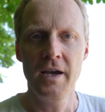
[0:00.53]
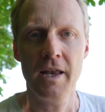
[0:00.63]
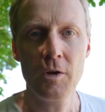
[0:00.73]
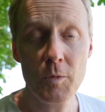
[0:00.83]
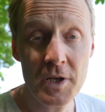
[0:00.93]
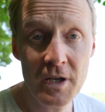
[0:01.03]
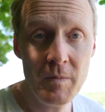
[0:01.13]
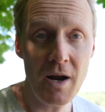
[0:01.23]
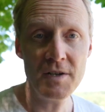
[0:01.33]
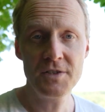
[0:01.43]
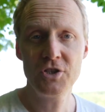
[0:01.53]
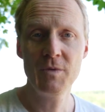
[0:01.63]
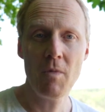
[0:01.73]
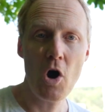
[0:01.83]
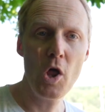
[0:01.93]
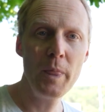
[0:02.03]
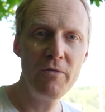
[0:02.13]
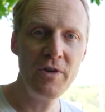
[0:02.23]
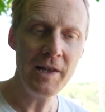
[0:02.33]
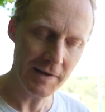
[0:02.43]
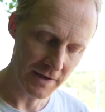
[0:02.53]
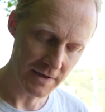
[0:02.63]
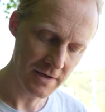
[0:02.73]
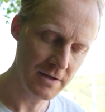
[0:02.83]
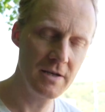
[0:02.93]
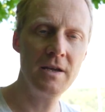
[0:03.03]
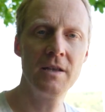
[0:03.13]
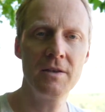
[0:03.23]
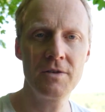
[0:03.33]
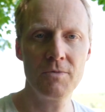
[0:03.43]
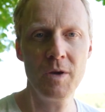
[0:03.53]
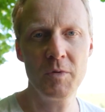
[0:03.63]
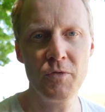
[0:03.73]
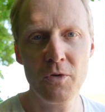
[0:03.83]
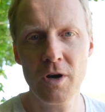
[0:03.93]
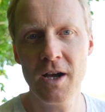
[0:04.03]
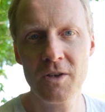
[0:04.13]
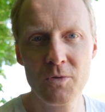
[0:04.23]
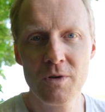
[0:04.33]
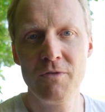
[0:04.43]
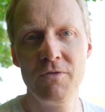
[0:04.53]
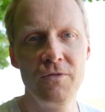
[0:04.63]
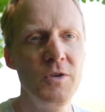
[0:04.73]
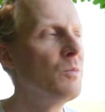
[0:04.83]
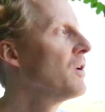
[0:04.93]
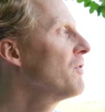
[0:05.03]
Hello and welcome, RCSchim on the field. And right before I do a few more